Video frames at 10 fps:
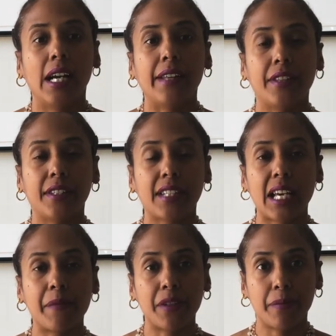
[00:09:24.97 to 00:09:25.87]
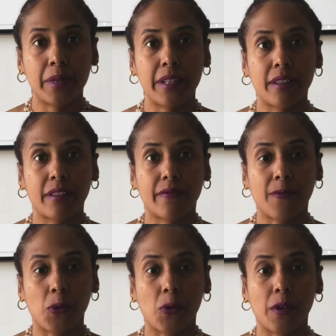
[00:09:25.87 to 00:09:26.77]
at this time of the month
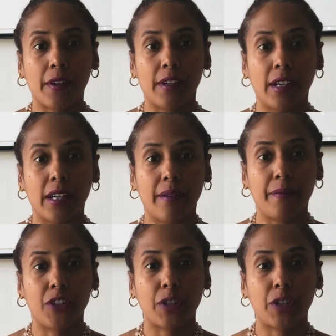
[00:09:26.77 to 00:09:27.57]
for um,